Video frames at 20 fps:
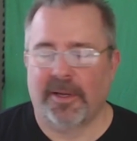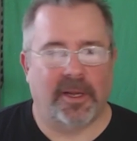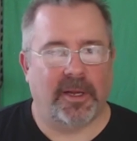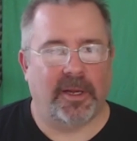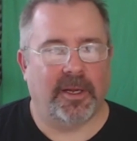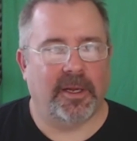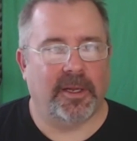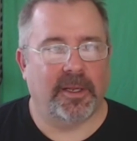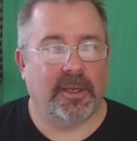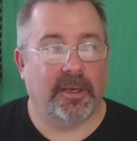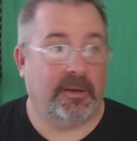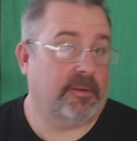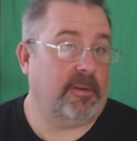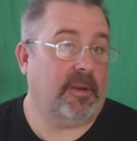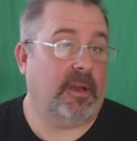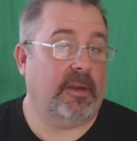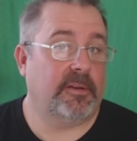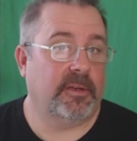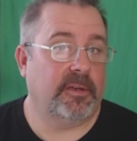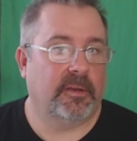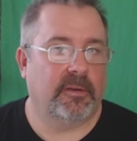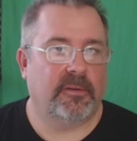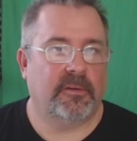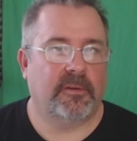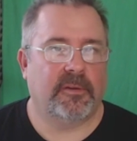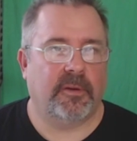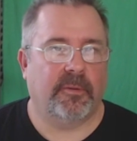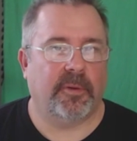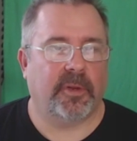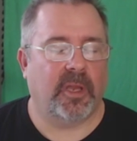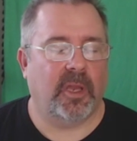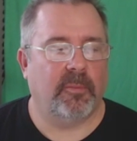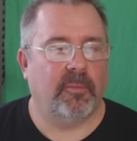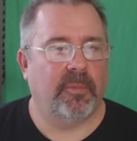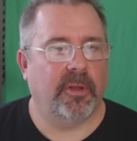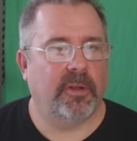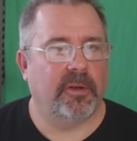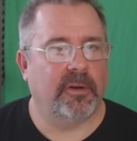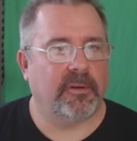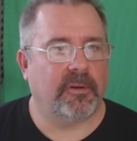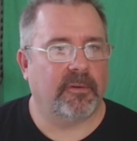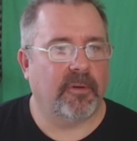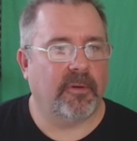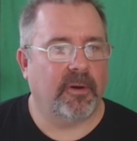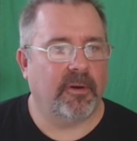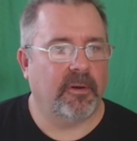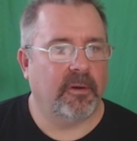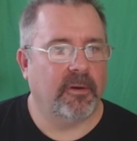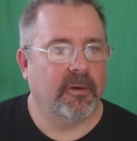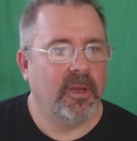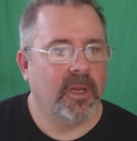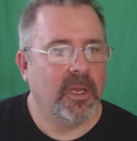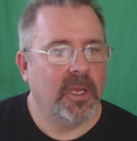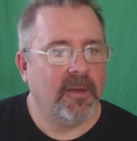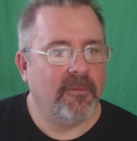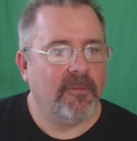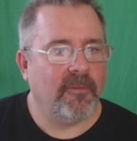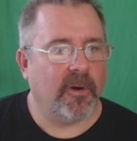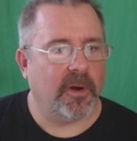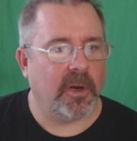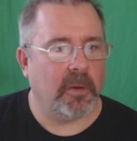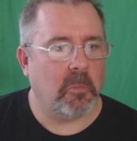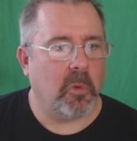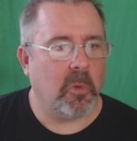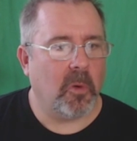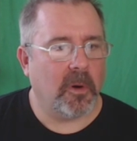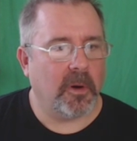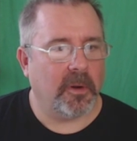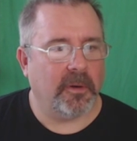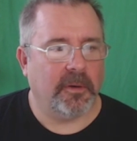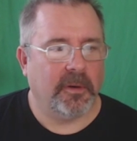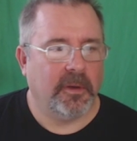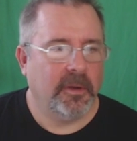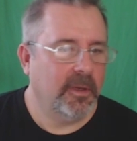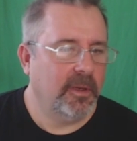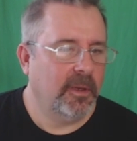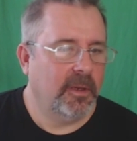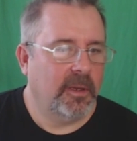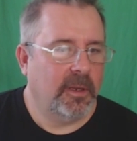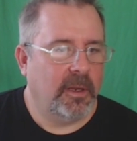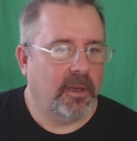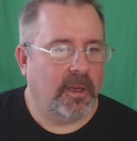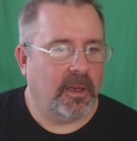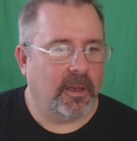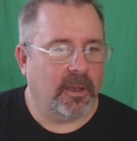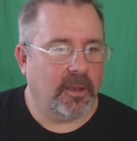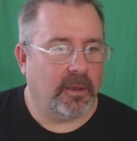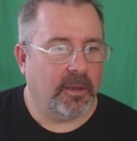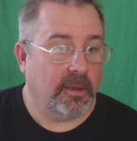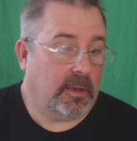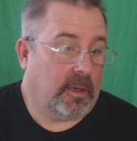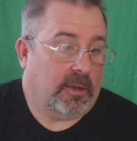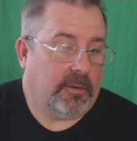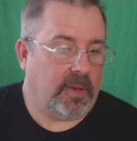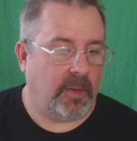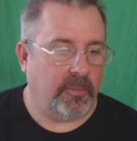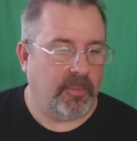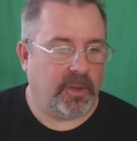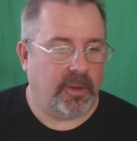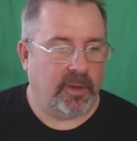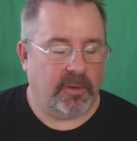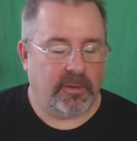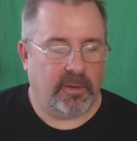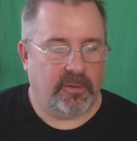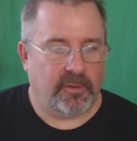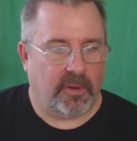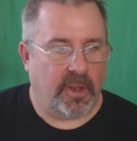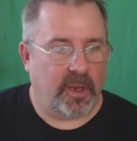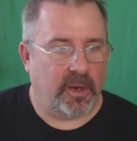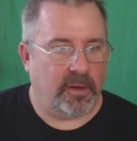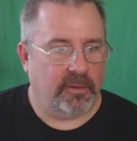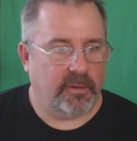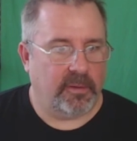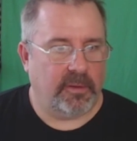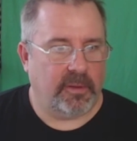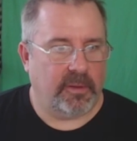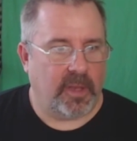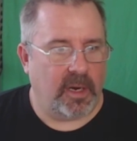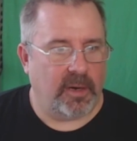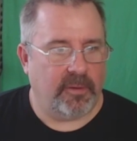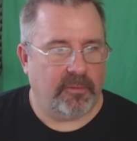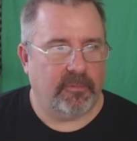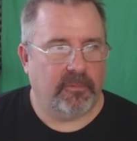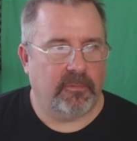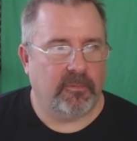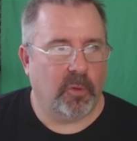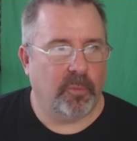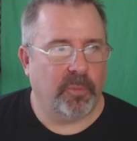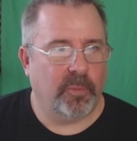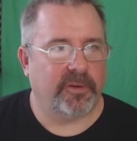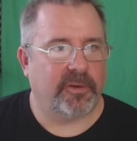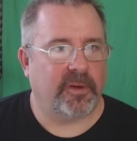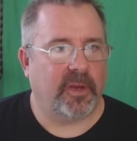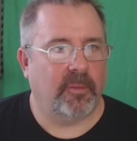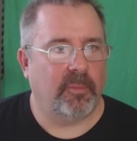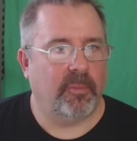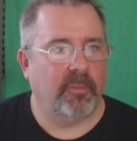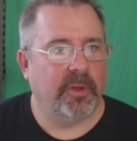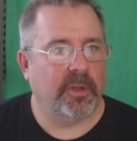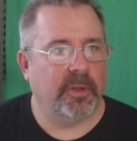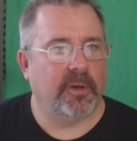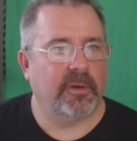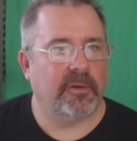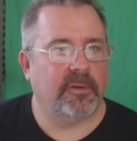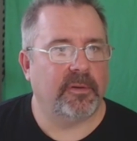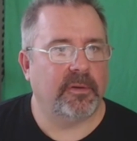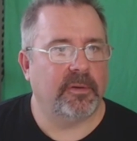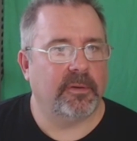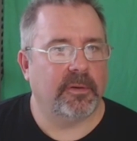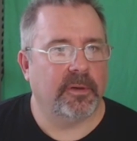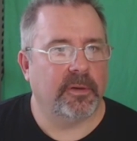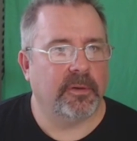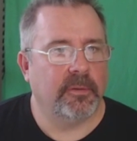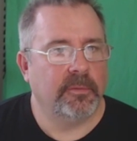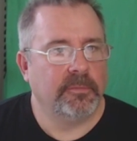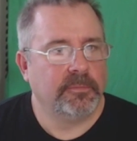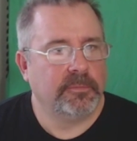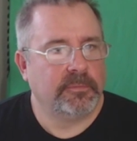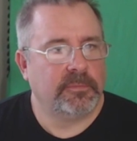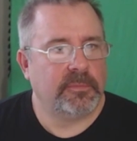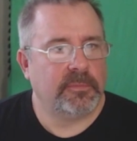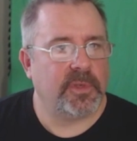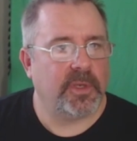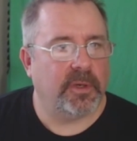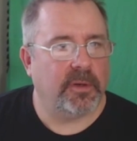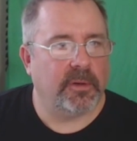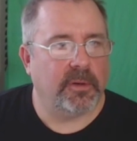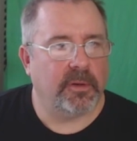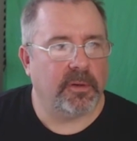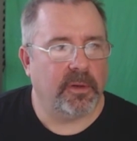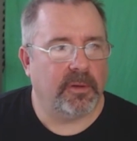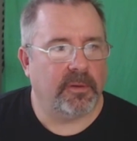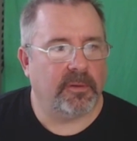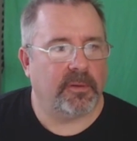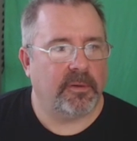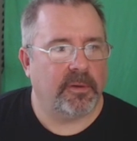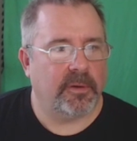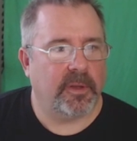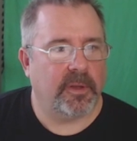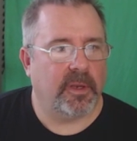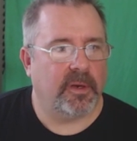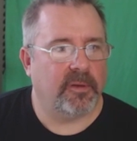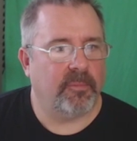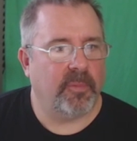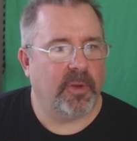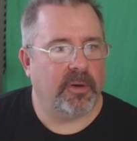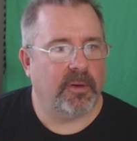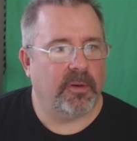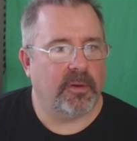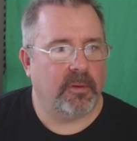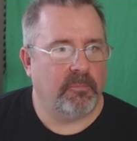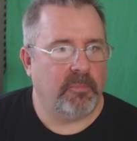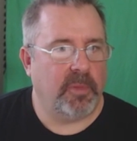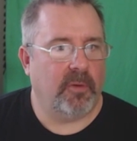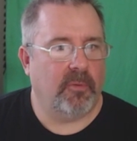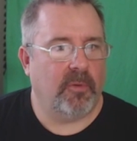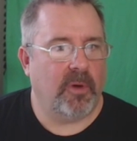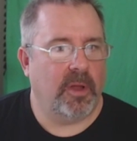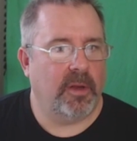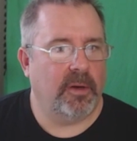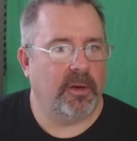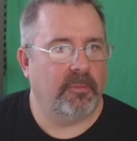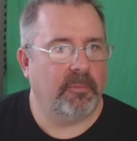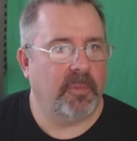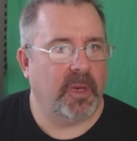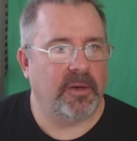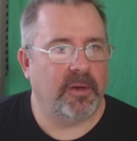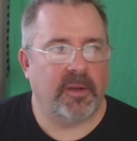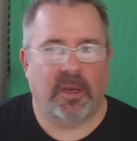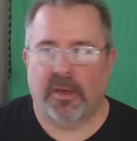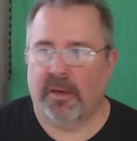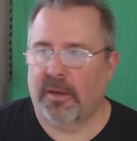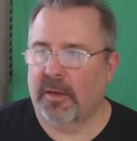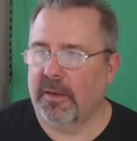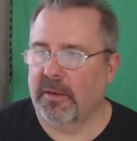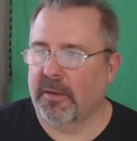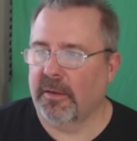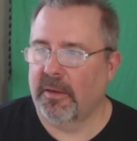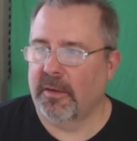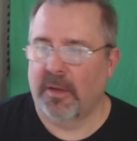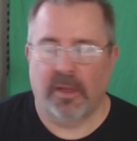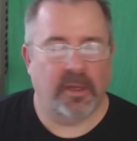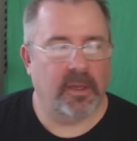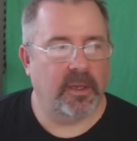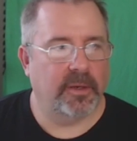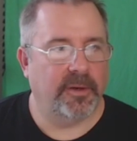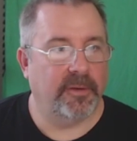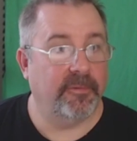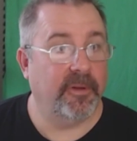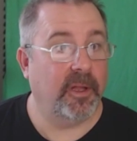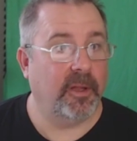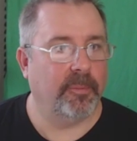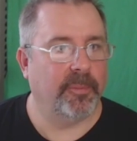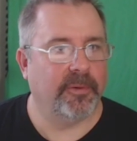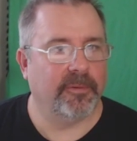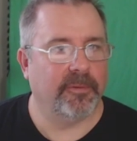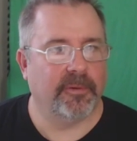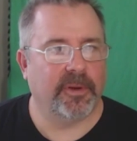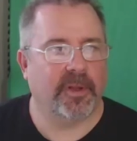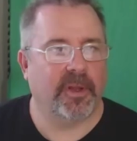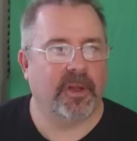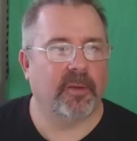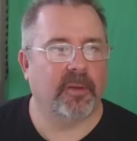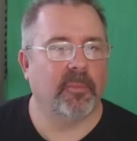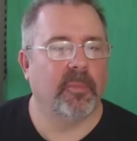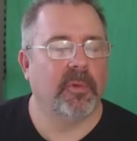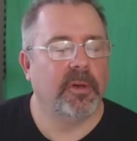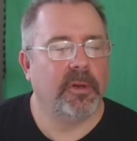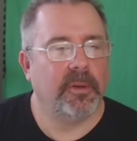And actually, some of the capabilities are very, very important. I mean, there's a lot of robust capabilities to it. So it's clear that it's been around and maintained and developed over time.